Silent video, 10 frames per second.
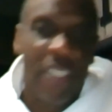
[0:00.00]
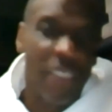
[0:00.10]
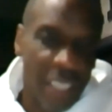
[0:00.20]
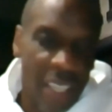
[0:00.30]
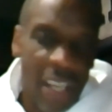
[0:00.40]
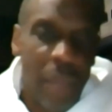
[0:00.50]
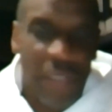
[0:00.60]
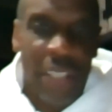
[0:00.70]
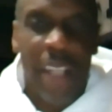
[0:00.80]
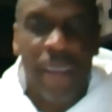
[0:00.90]
and
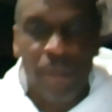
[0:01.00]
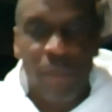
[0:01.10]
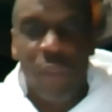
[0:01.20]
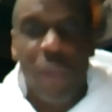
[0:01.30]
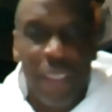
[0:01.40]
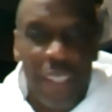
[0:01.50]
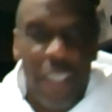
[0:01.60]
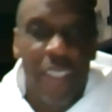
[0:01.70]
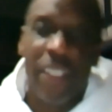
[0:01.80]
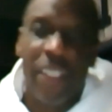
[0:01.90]
accomplish that right
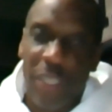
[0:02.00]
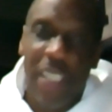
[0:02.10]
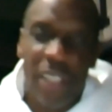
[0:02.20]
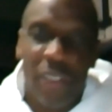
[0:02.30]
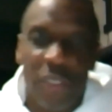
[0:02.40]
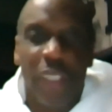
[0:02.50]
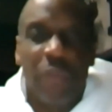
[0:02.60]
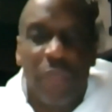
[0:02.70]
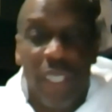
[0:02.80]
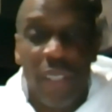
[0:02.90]
there and doing it in New York
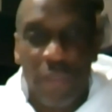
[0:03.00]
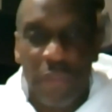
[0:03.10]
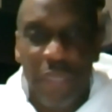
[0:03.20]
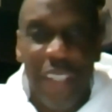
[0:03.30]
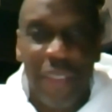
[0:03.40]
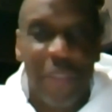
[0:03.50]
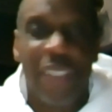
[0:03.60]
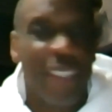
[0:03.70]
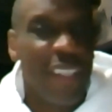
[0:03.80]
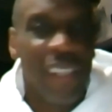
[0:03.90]
in front of our home fans.
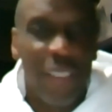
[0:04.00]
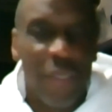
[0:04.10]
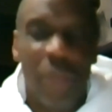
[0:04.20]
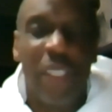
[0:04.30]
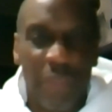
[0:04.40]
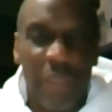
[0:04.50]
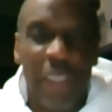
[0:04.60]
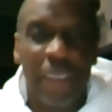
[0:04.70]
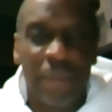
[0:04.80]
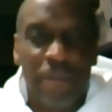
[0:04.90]
Tremendous
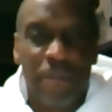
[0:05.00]
feeling.